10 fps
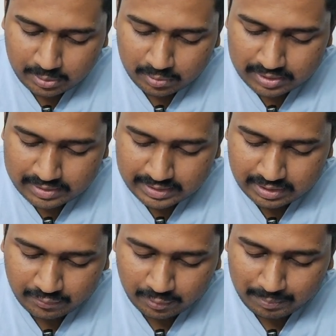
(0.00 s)
Using
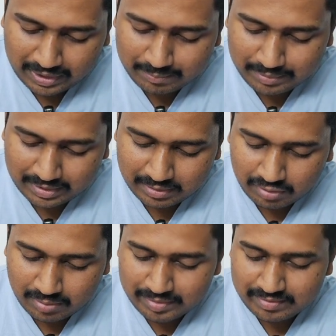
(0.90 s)
these four parameters,
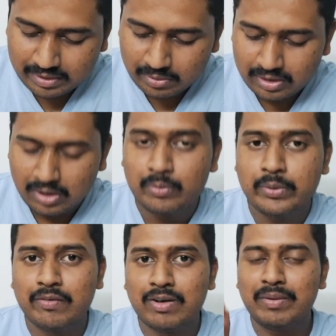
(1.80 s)
we'll be seeing on how
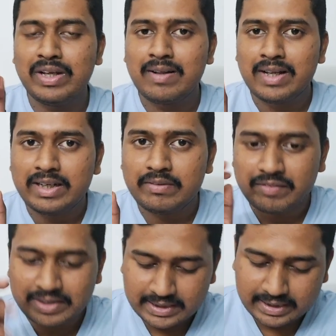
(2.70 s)
you will be
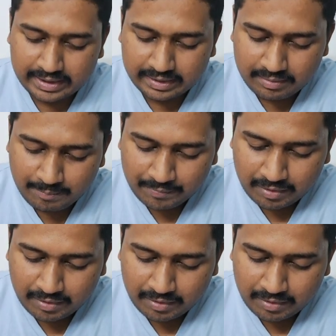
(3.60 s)
reviewing GT in